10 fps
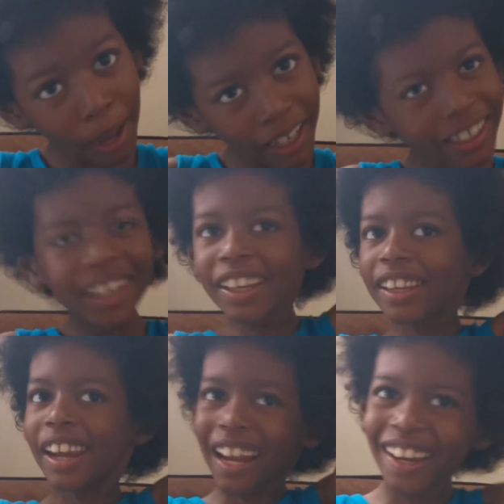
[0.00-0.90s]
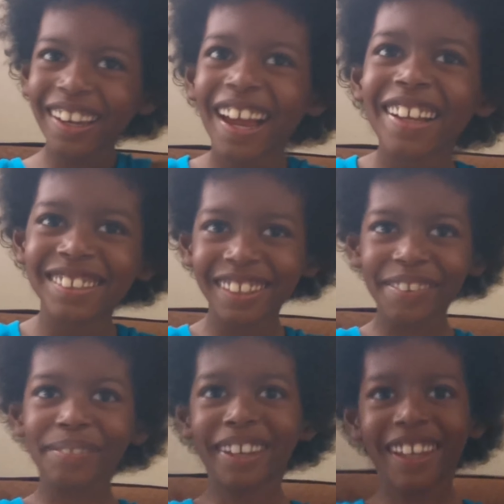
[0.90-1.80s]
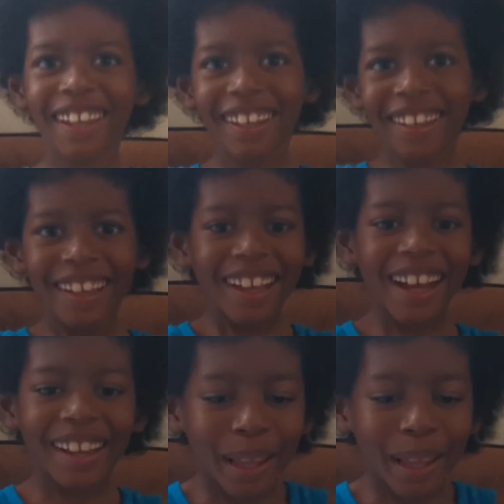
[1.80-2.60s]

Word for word: man, Lad and Dad TV, and